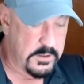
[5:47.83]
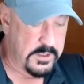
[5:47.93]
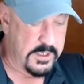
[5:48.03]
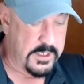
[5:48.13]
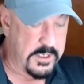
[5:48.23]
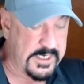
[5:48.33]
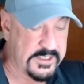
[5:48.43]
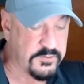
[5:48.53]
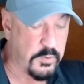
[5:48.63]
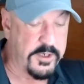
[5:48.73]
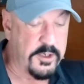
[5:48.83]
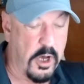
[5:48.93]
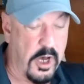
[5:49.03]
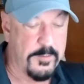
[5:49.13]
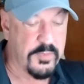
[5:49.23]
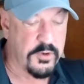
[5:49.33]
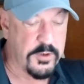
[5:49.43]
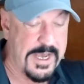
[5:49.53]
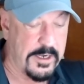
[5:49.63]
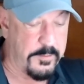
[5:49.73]
Uh, next one,
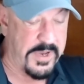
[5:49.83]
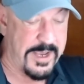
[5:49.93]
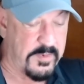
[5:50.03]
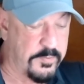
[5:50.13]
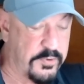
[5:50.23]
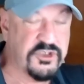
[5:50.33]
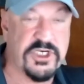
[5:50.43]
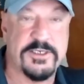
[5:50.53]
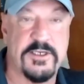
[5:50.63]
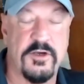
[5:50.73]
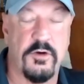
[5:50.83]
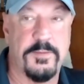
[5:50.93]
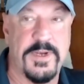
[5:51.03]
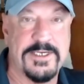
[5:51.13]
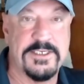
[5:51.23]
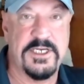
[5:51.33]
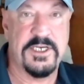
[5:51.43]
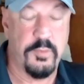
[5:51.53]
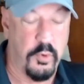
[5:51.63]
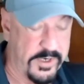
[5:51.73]
Auburn, Alabama, projected to go up
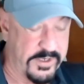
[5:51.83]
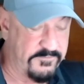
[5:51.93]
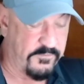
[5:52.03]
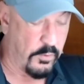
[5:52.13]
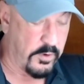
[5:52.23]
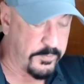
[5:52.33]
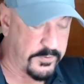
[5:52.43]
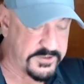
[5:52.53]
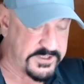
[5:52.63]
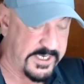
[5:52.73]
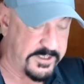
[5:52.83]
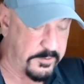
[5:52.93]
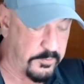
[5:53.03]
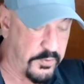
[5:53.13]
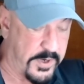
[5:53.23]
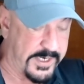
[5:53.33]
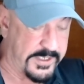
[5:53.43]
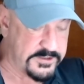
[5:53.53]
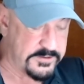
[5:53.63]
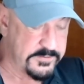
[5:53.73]
nineteen point four percent in
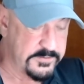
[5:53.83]
price.